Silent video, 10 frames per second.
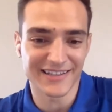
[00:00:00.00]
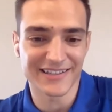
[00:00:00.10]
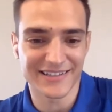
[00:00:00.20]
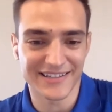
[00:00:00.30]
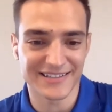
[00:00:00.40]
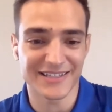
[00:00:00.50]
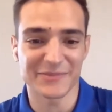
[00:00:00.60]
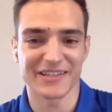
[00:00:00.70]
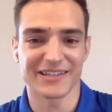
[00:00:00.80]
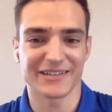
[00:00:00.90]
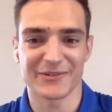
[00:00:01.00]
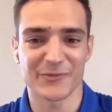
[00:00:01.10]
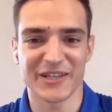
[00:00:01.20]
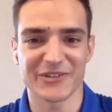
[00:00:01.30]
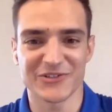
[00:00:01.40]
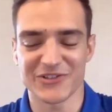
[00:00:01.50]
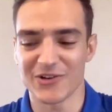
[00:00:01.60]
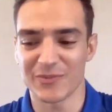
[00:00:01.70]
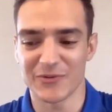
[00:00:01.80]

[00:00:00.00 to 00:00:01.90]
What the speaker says: the team did a tremendous job